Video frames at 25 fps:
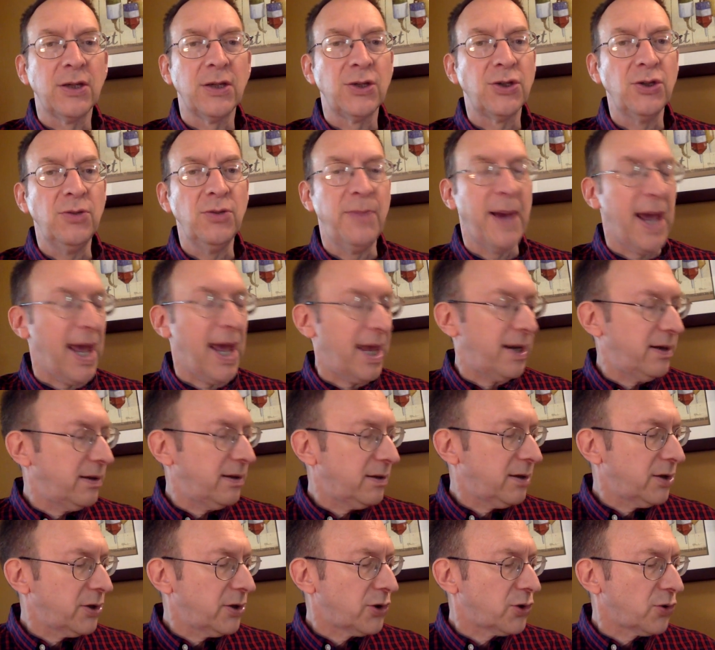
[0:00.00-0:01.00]
"Too bad,"
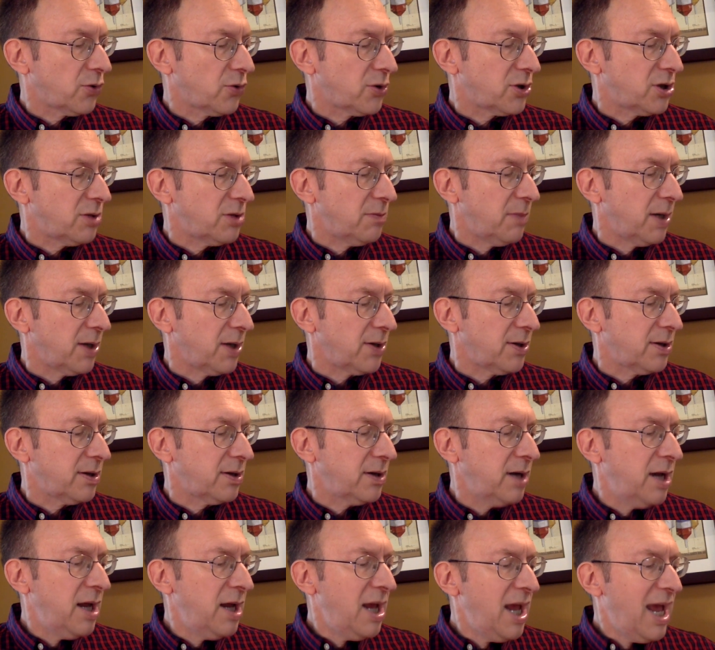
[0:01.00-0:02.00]
Georgie muttered.
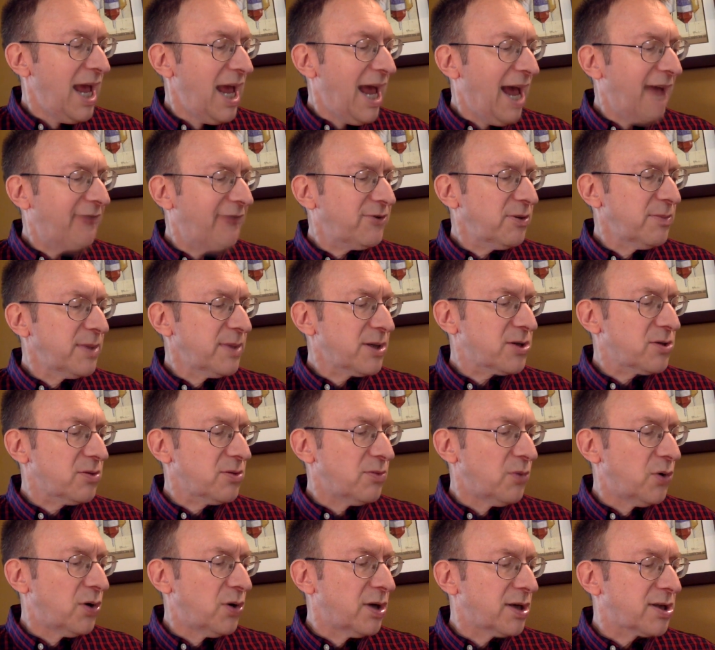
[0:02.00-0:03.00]
After Mr.
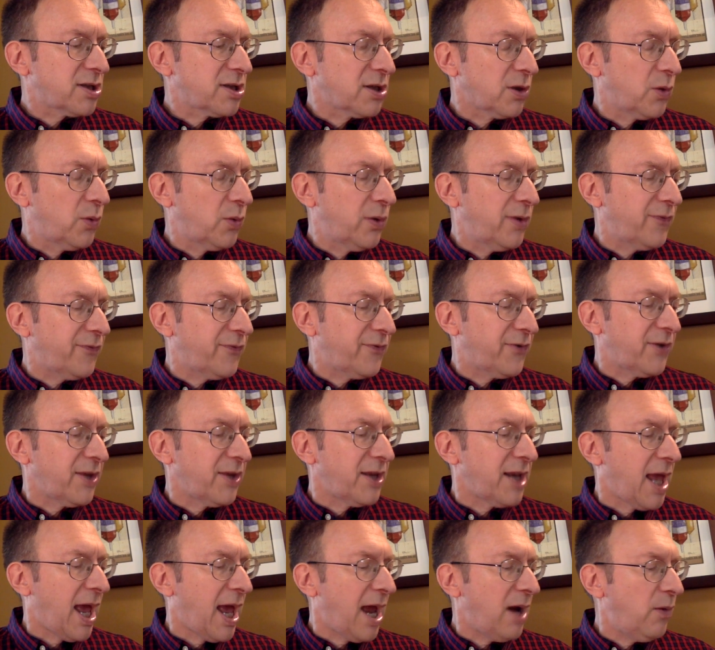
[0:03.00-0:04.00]
Morrison quit for the
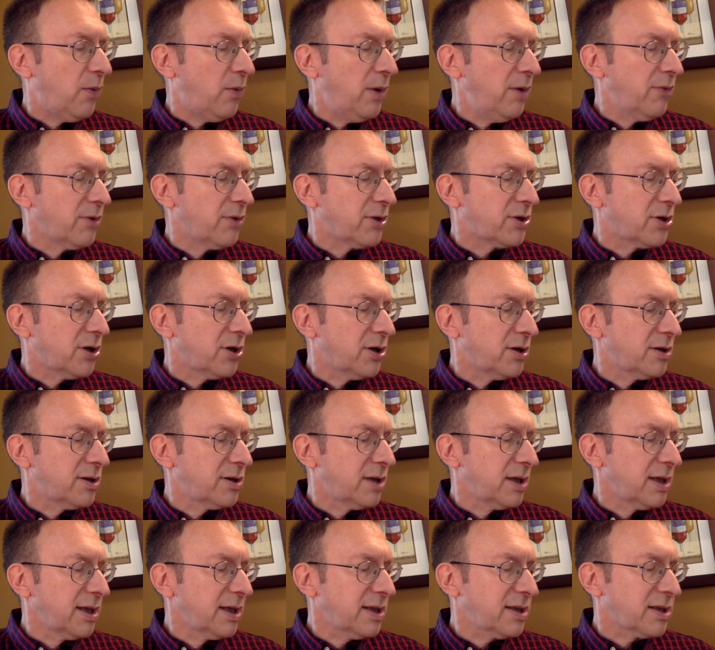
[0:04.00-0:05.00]
night, we returned to
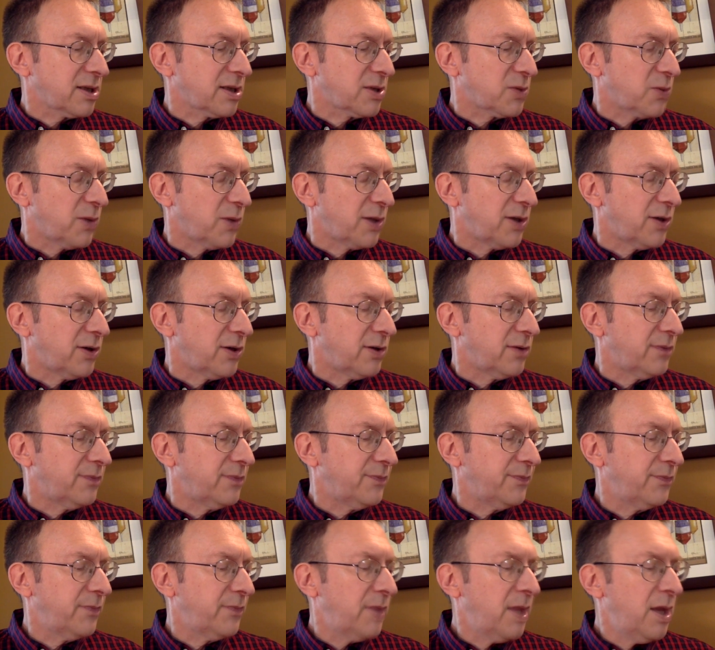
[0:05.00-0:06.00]
Lissa's window.
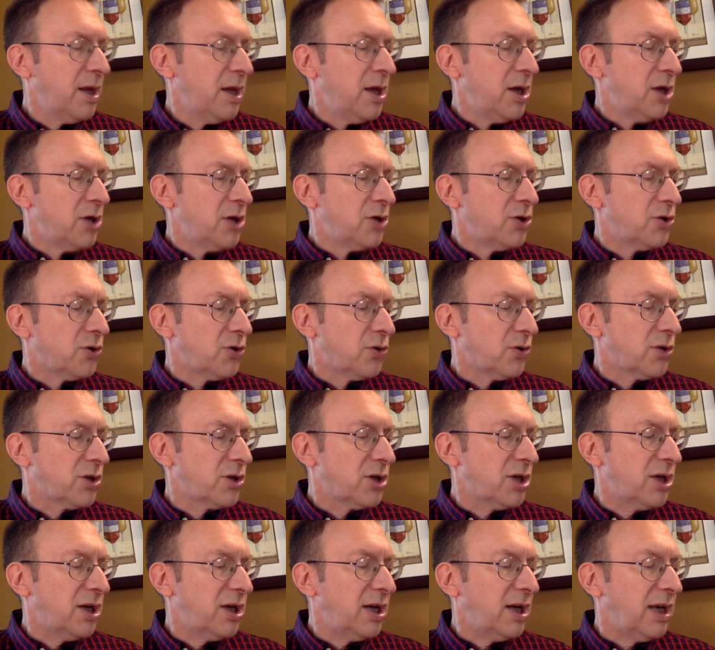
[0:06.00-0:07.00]

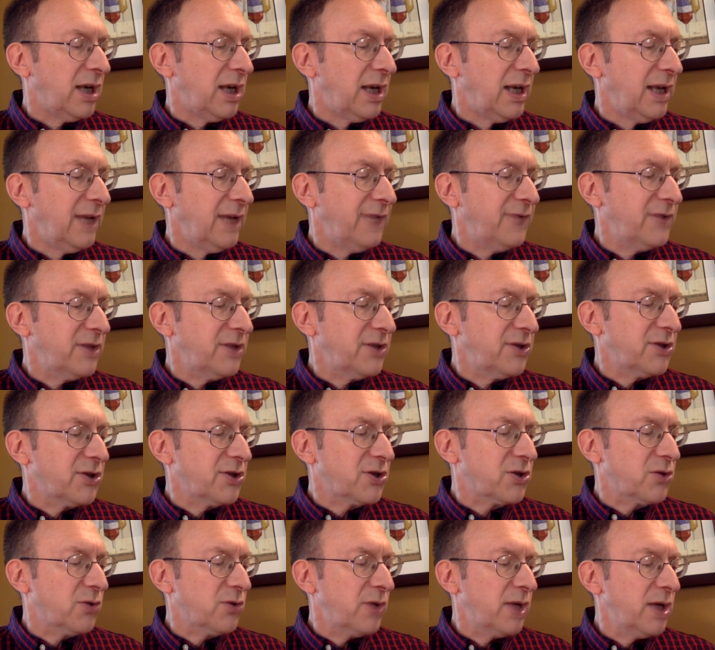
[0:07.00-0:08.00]
Georgie lifted the
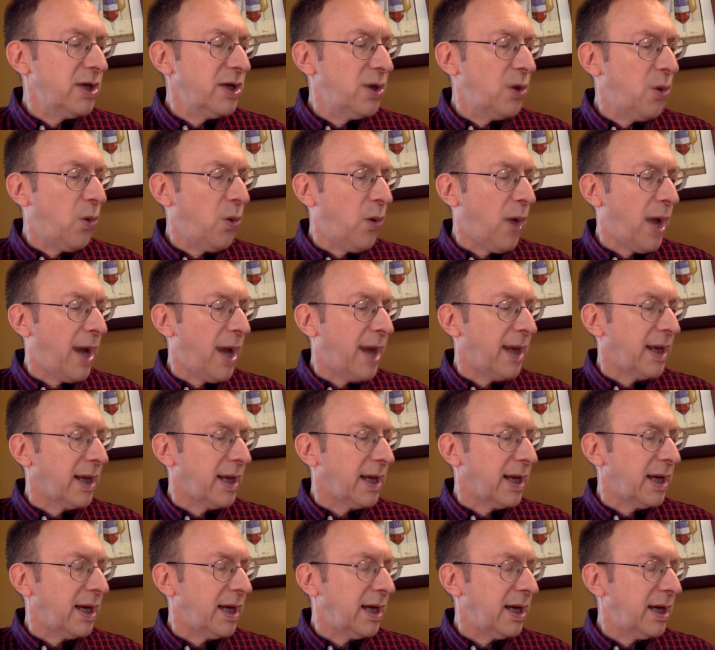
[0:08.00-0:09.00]
screen quietly.
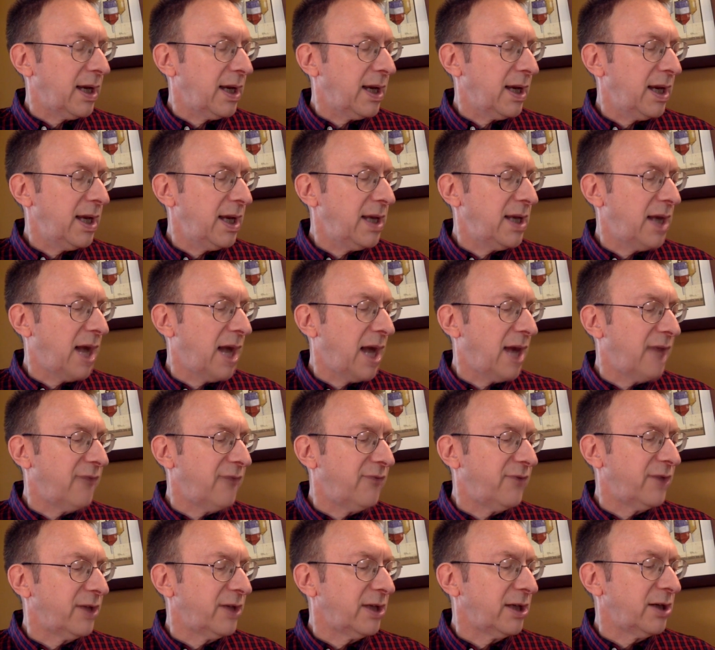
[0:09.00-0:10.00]
He got a
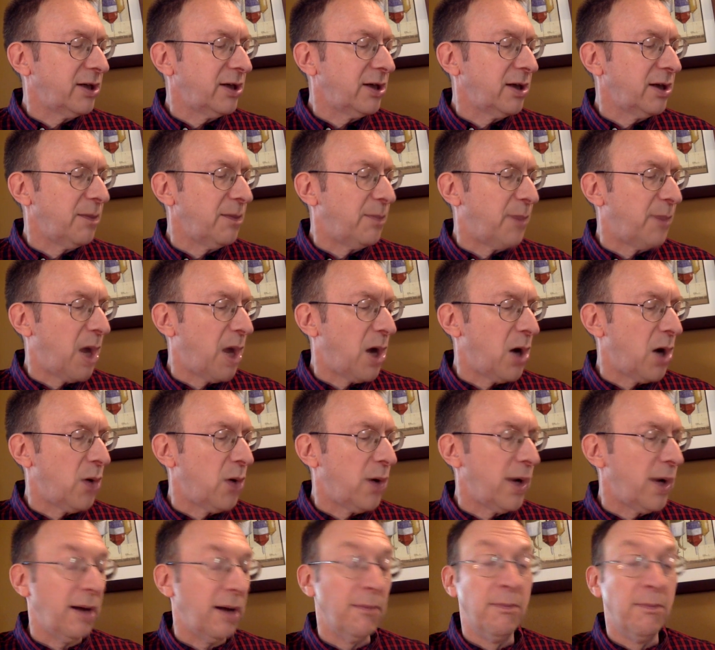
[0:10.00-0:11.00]
very bad
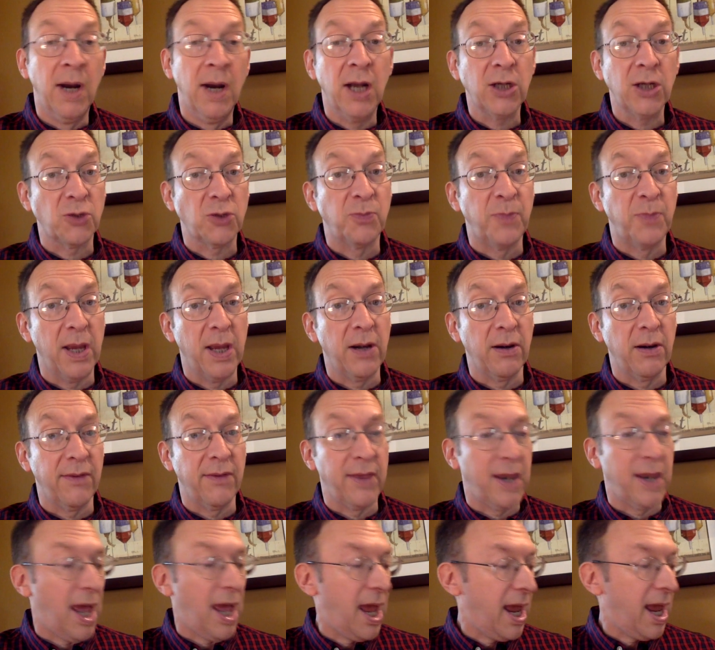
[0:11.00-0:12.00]
alarm, much better
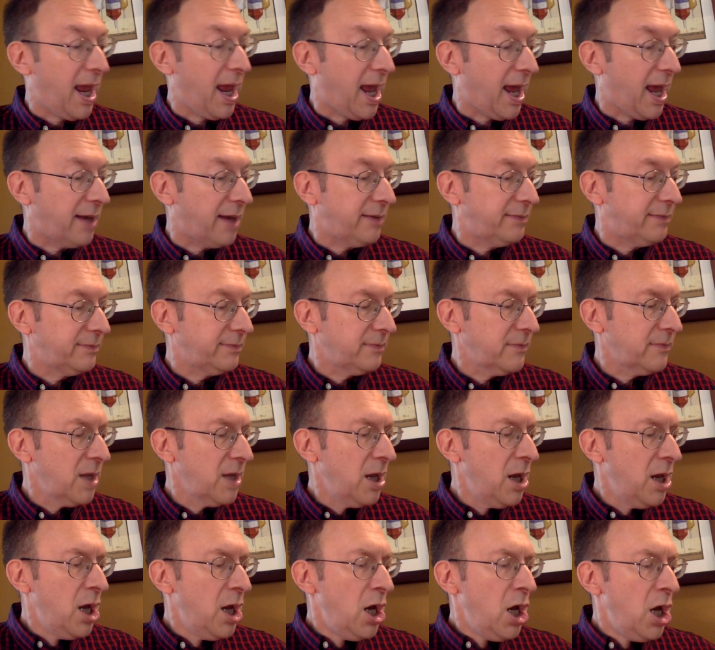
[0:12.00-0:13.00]
than I
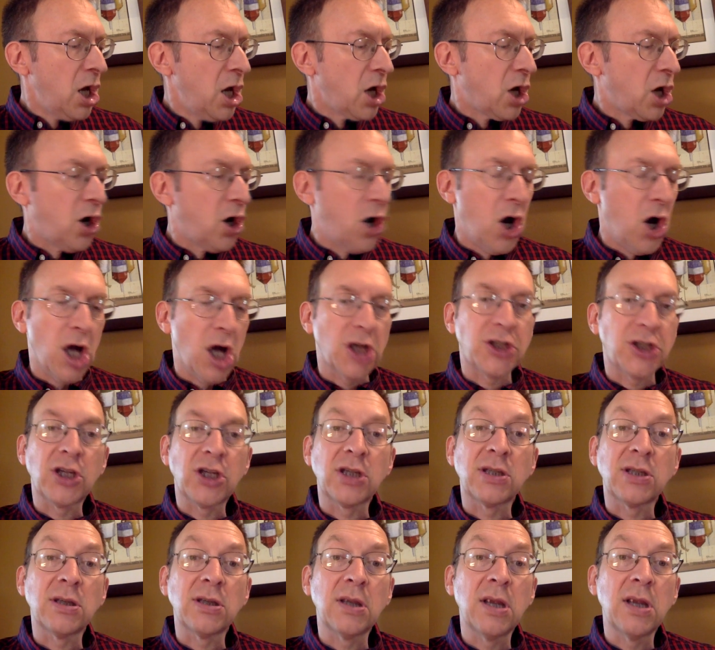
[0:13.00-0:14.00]
had.
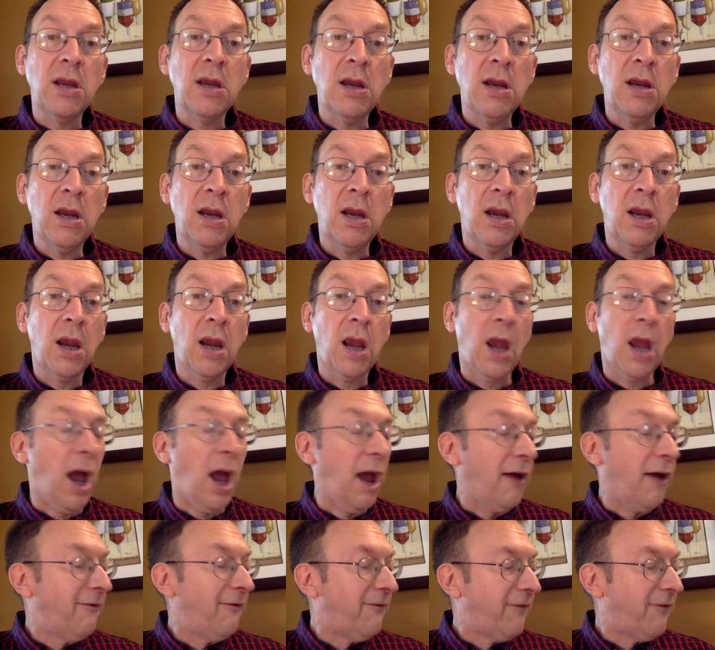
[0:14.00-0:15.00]
Cautiously,
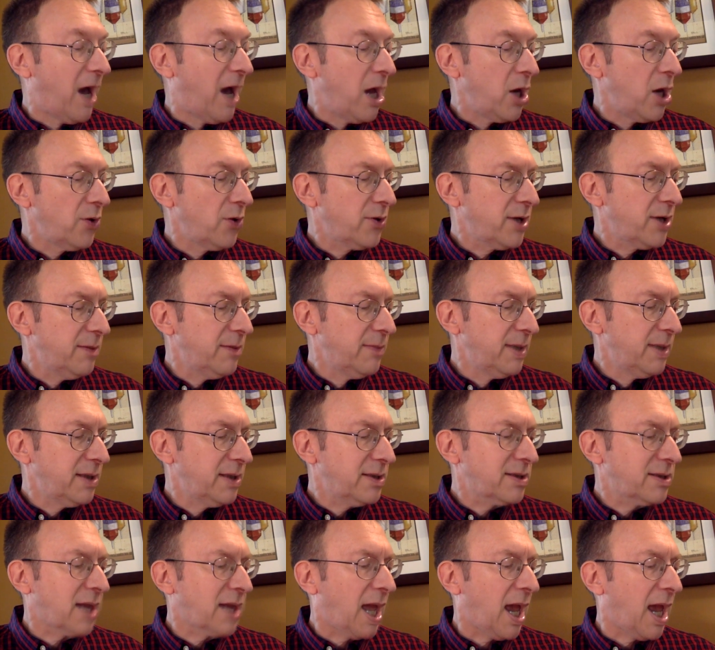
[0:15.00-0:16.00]
I followed him
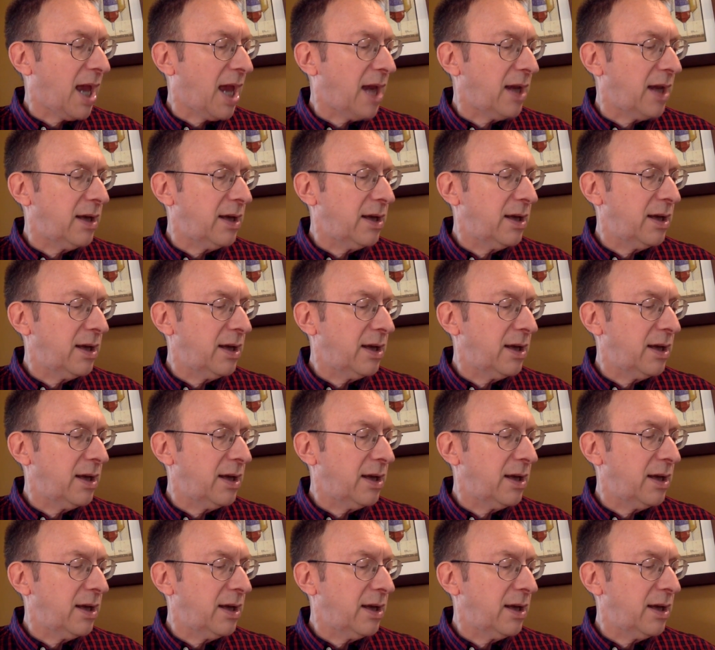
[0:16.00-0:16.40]
inside.